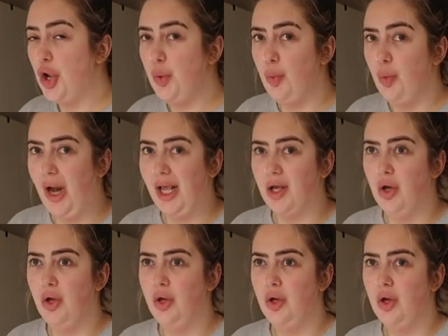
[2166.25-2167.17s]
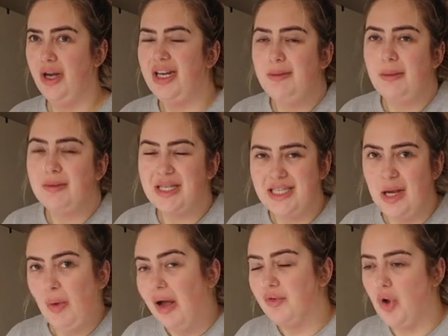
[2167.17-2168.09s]
know, like, I need to be able to
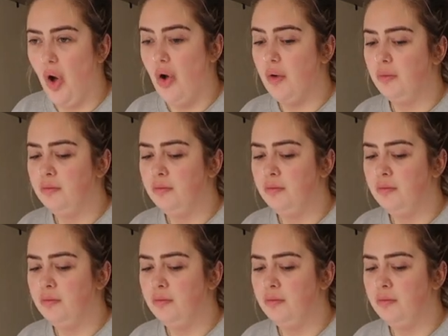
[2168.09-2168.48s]
see what I've got.